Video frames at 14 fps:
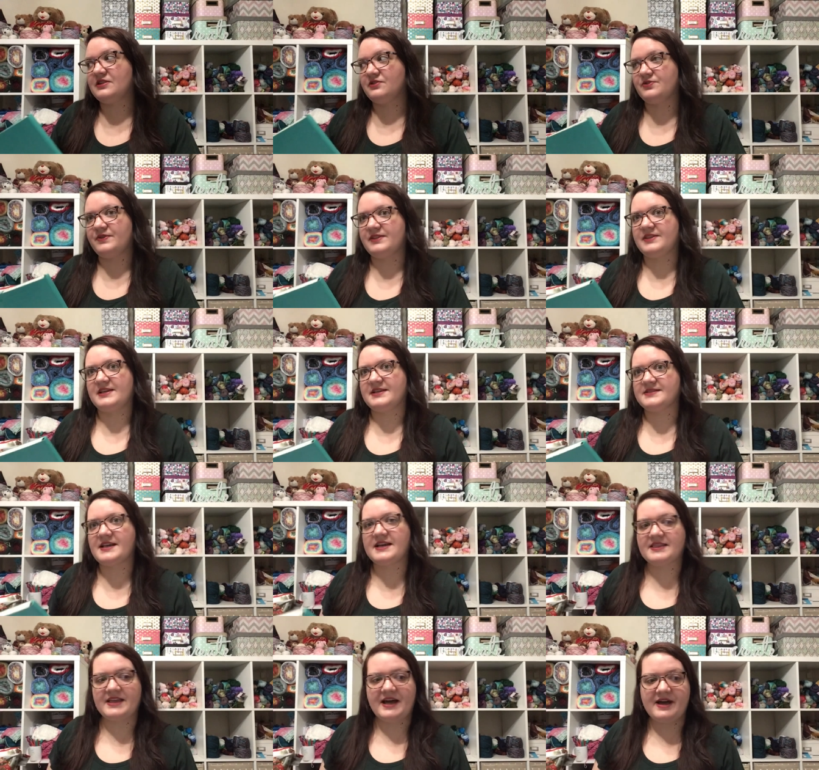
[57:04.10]
doing things
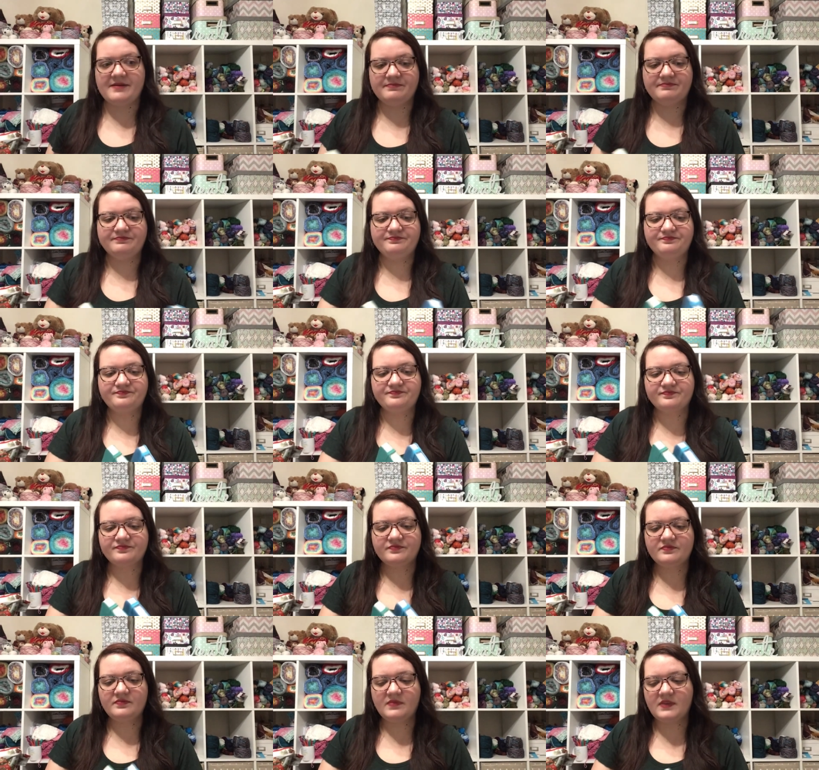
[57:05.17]
like that.
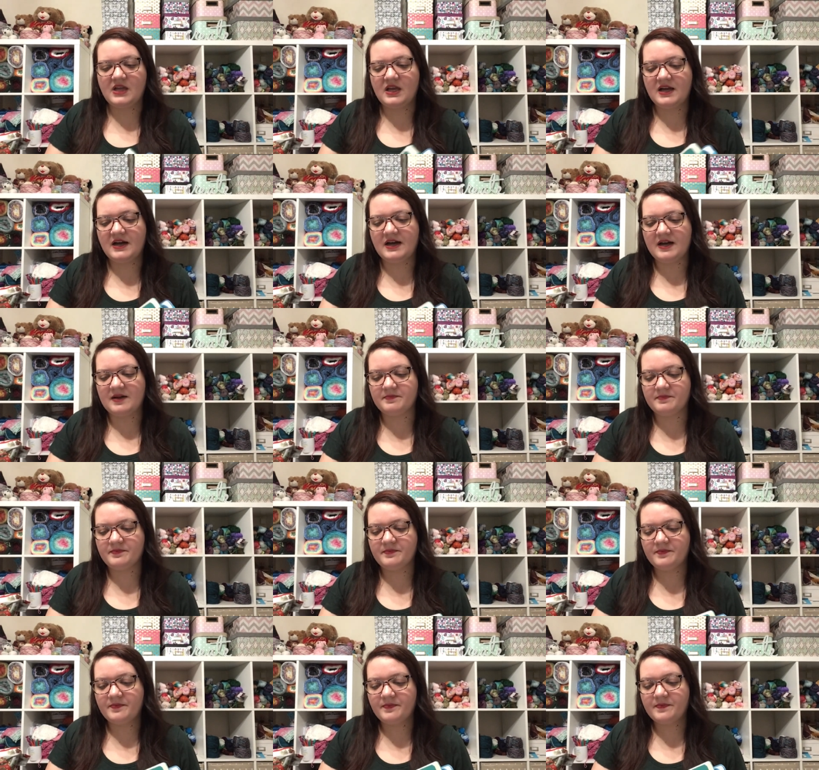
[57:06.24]
Um,
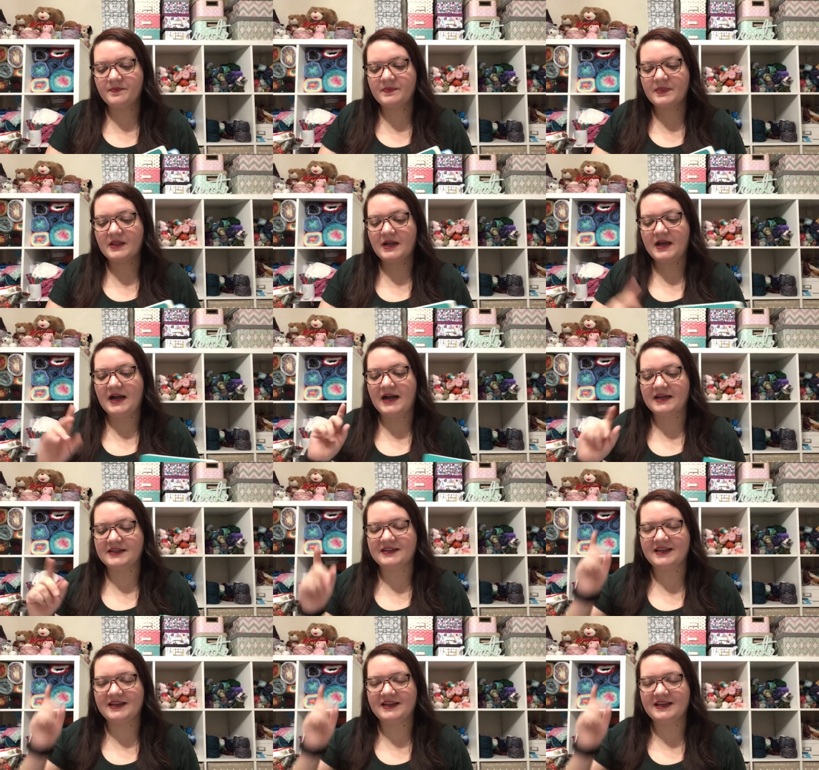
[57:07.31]
I,